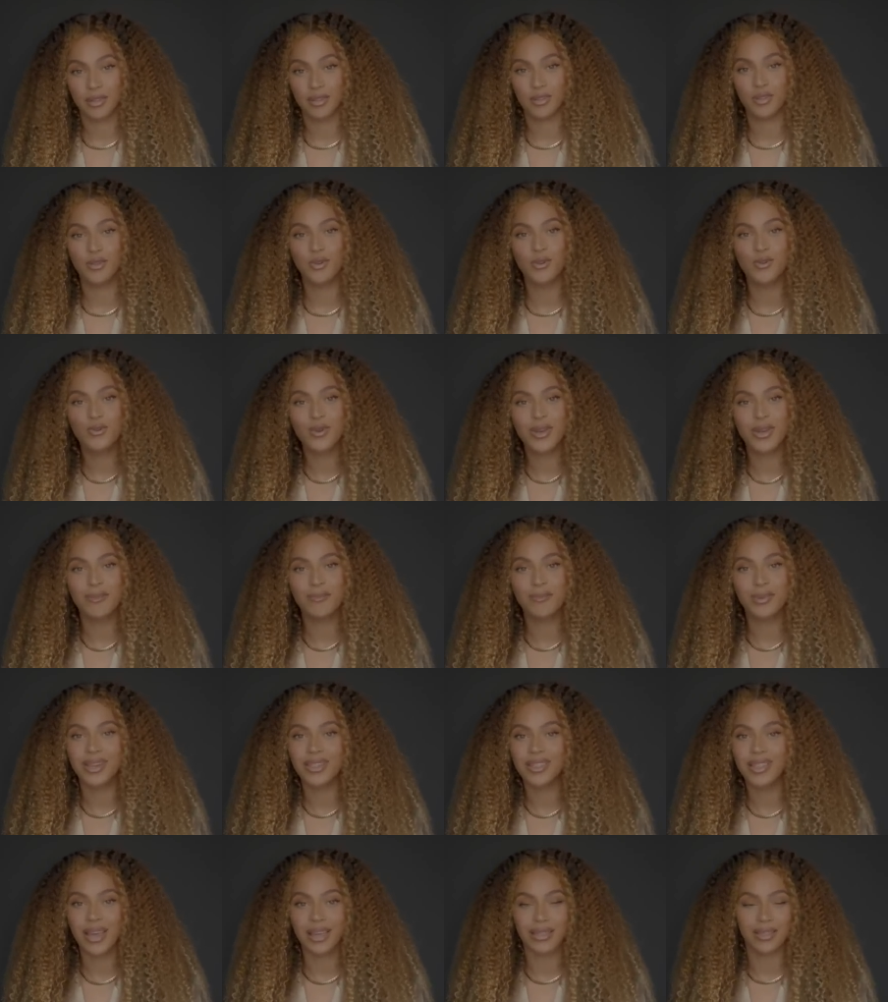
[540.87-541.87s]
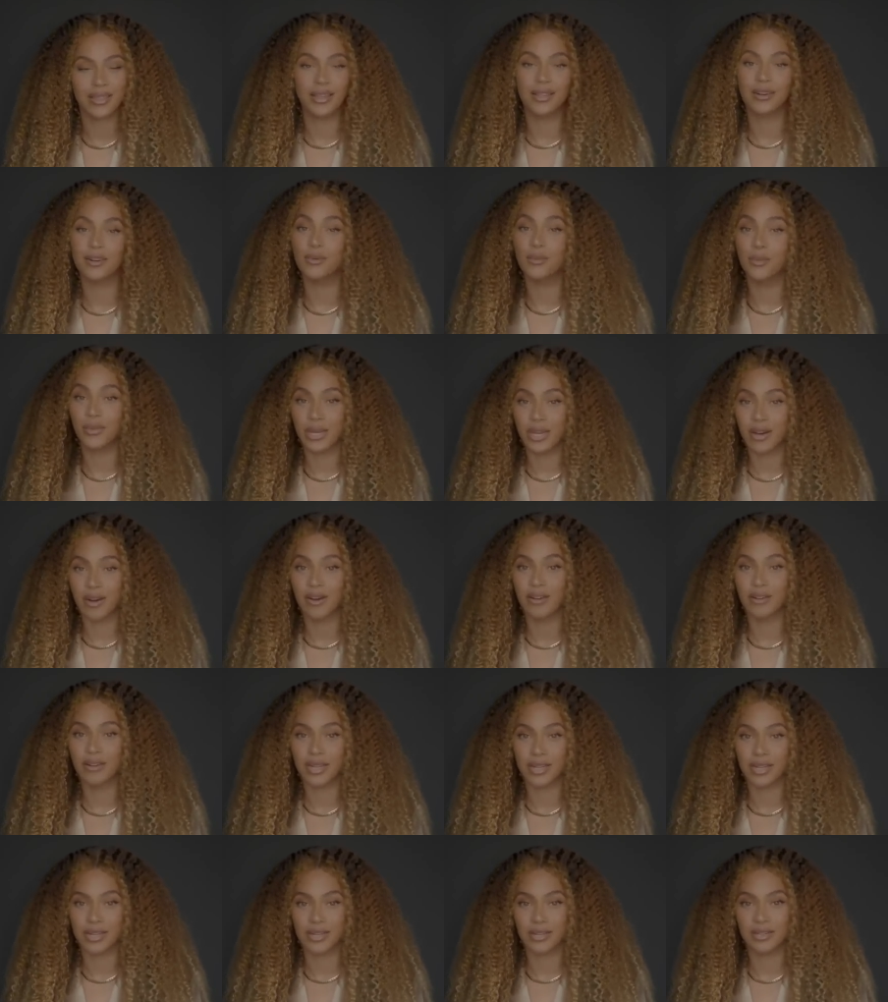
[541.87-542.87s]
You can be that leader we all
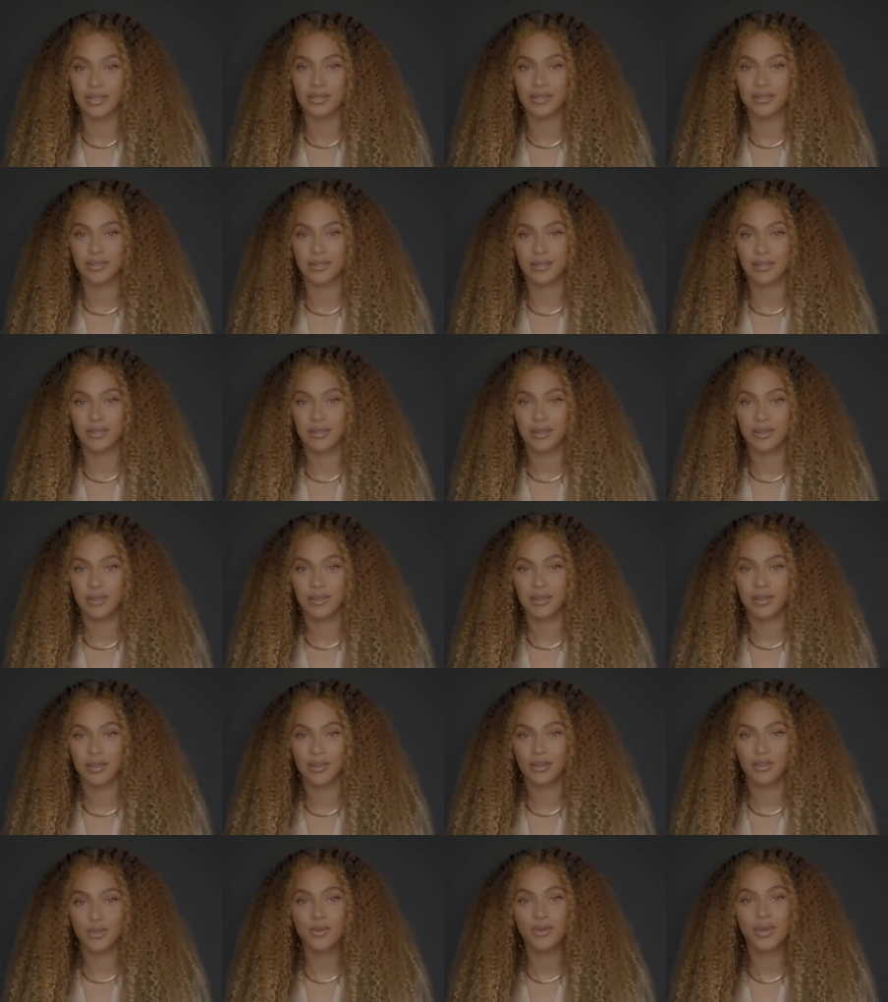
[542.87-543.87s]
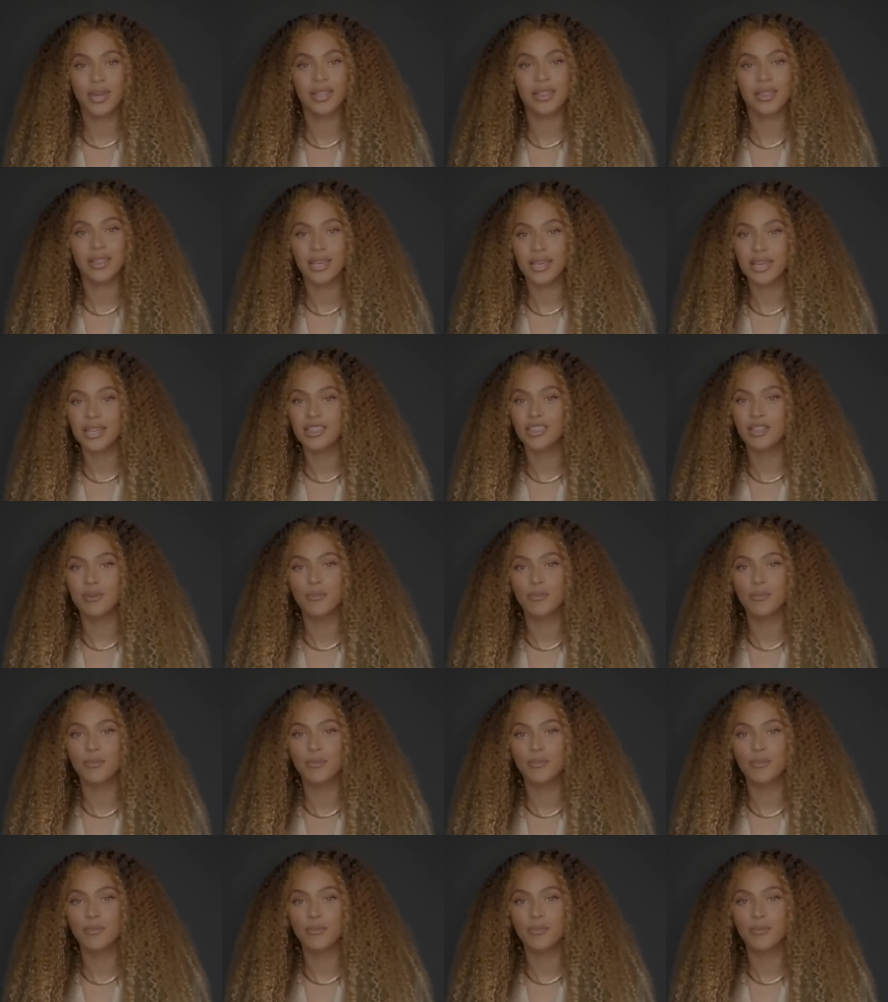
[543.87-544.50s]
need. You can lead the